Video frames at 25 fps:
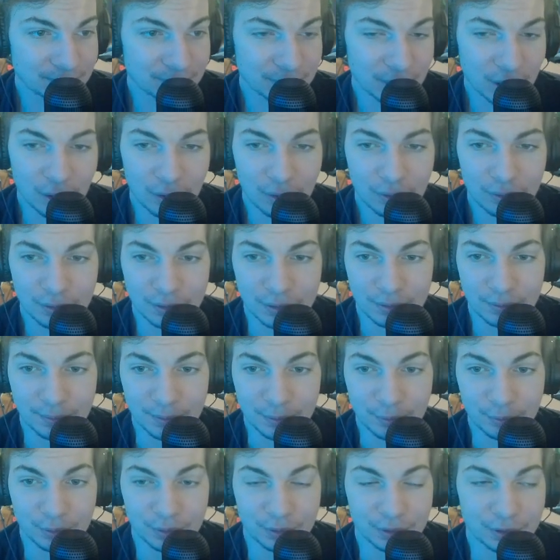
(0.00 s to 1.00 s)
all going to
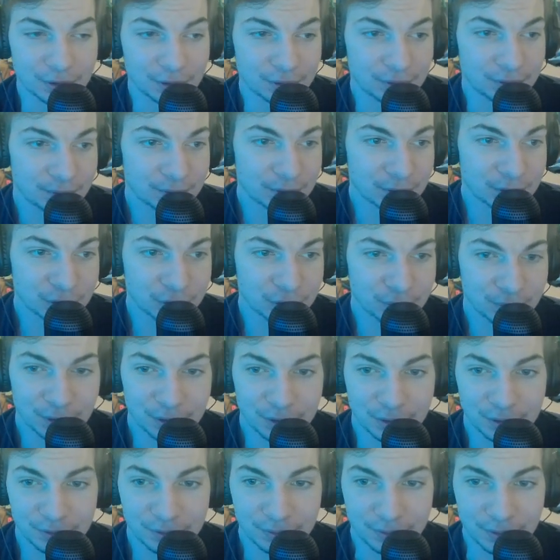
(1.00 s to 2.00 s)
be really good
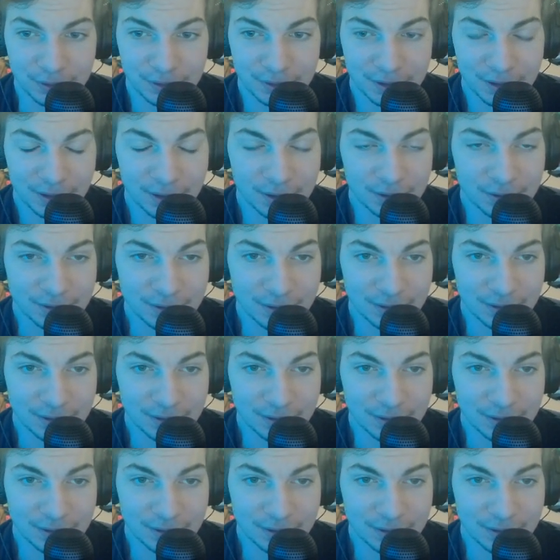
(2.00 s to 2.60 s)
contributors for the Titans.